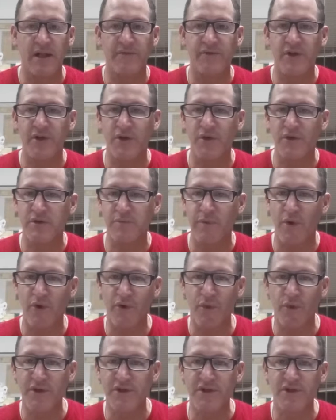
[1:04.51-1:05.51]
love to do is blow
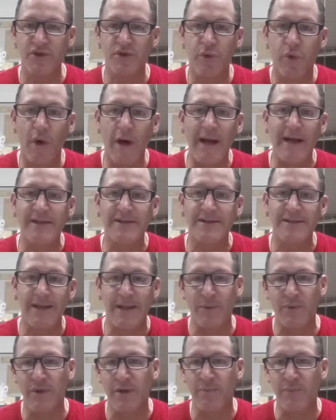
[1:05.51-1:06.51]
the whistle twice,
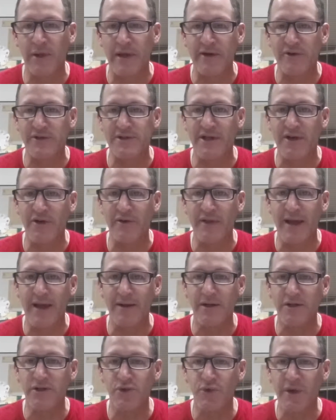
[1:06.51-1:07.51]
and when the players hear
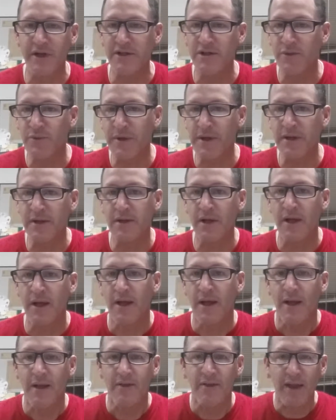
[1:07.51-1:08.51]
that tweet, tweet,
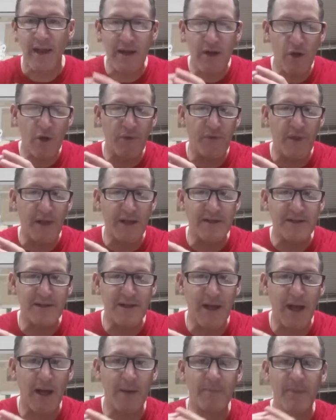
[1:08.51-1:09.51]
they know that they
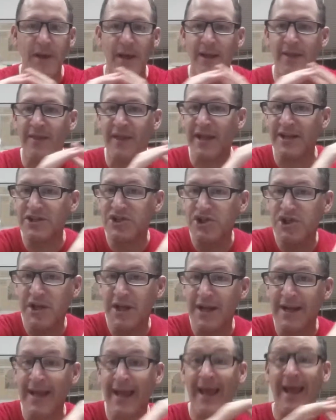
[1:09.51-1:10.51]
stop, they
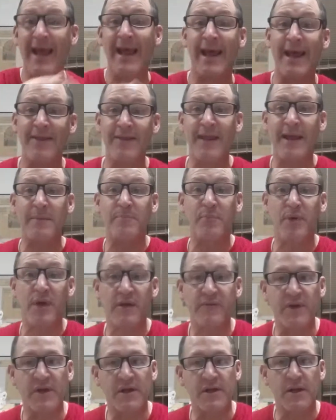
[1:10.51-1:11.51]
chin, and they
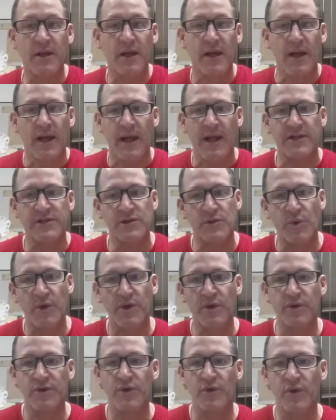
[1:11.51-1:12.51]
pivot. And so
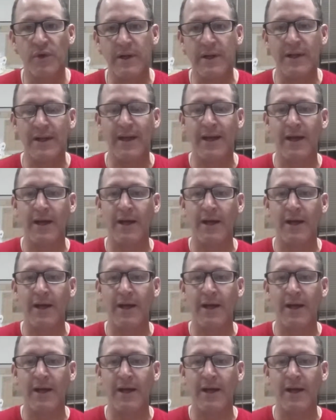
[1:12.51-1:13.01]
what you're doing,